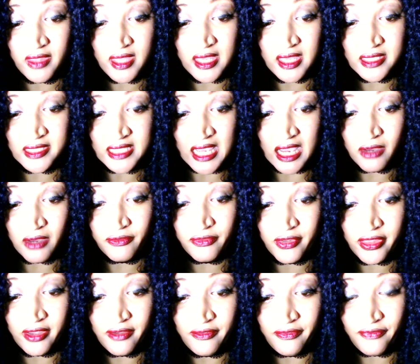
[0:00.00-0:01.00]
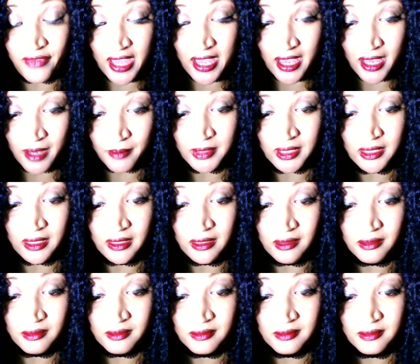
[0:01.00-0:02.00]
things out for their family.
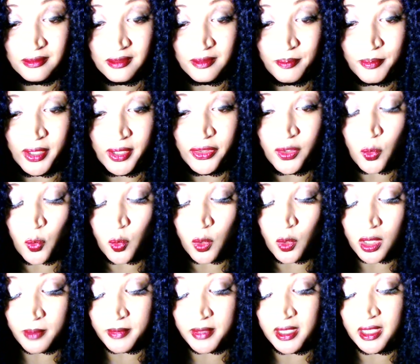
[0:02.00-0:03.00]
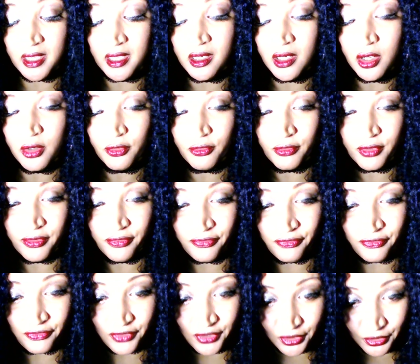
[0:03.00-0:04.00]
But the woman
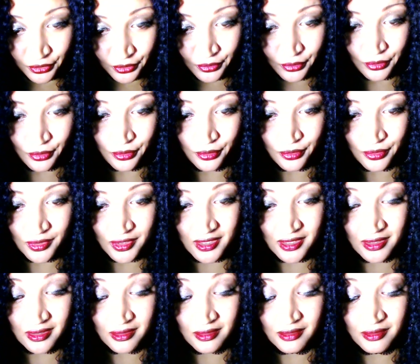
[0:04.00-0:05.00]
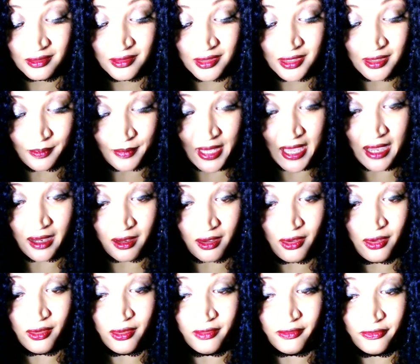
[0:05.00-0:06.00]
refused to back
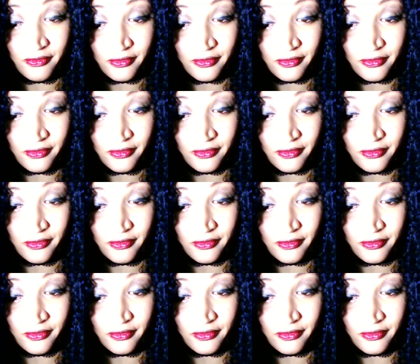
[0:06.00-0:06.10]
off.